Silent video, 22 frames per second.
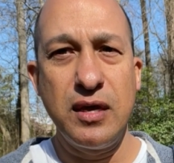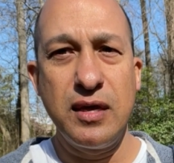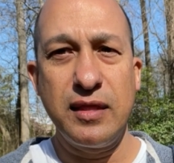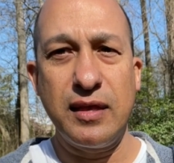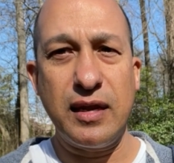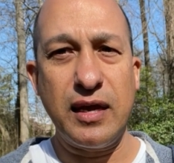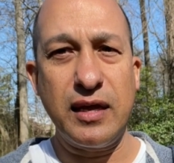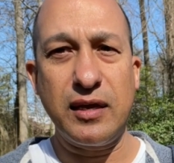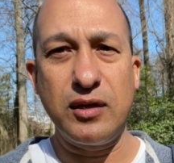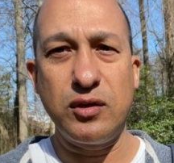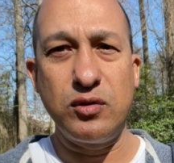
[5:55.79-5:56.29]

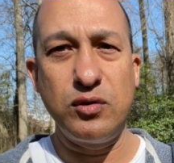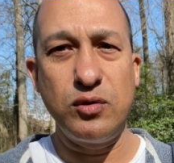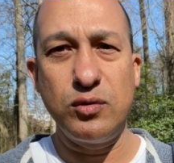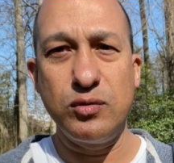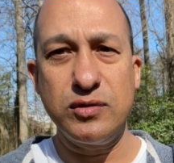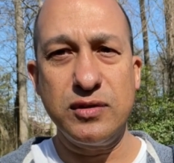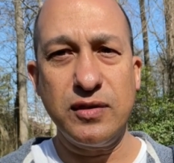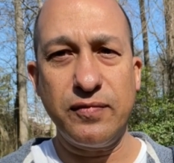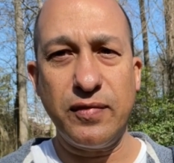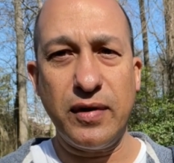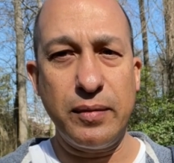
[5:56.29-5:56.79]
that I can
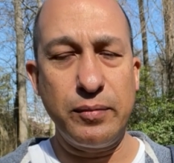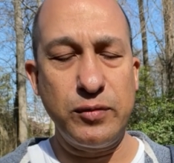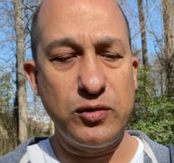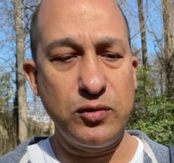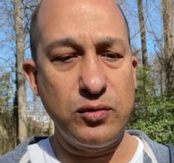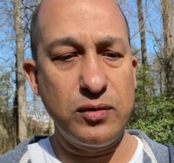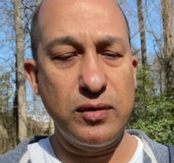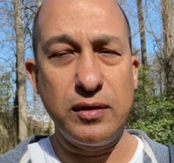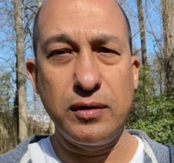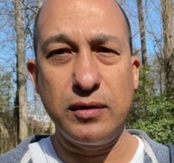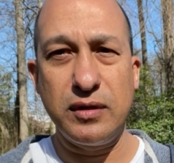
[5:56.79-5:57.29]
use if I'm
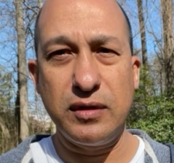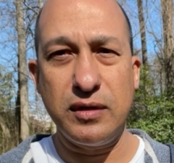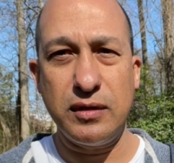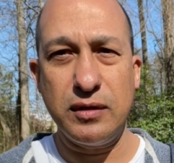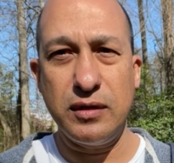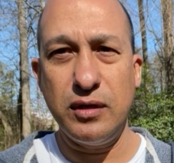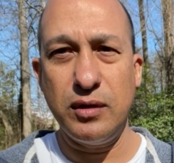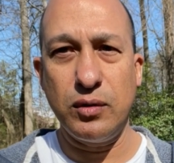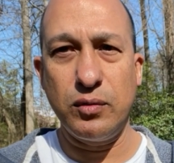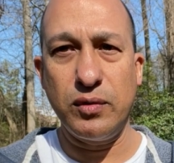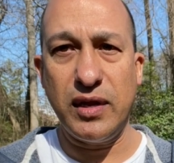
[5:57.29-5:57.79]
doing,
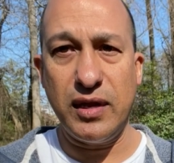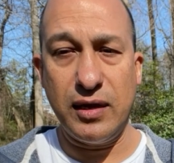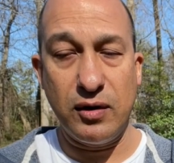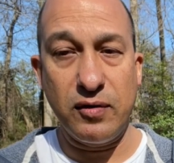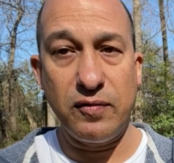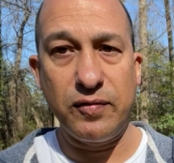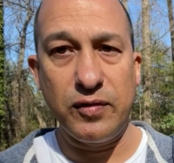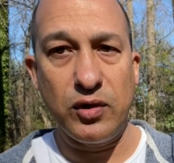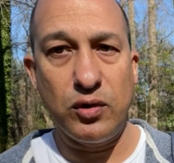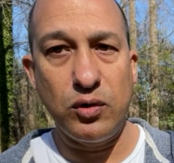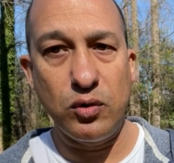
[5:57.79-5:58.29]
an
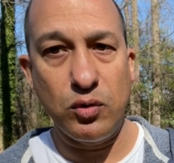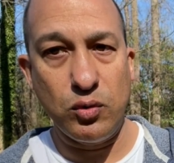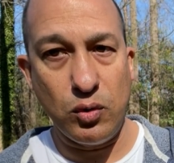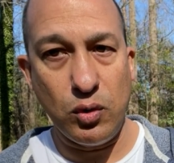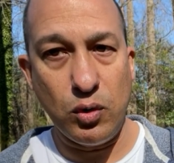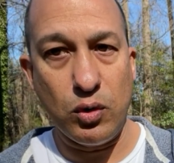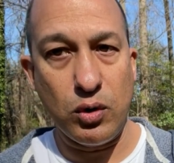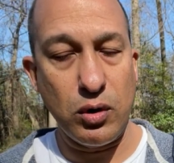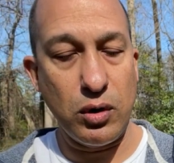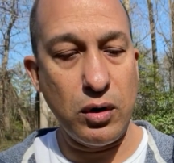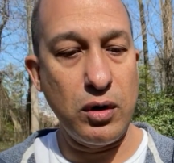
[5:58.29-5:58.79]
interview
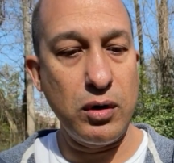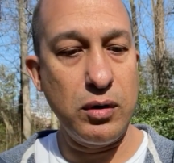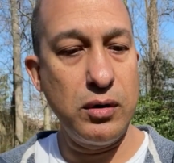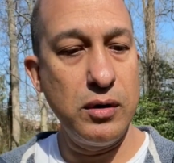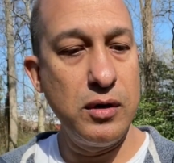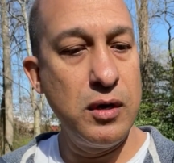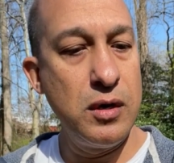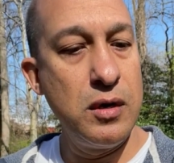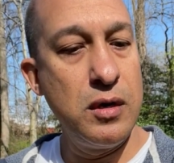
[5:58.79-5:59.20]
or,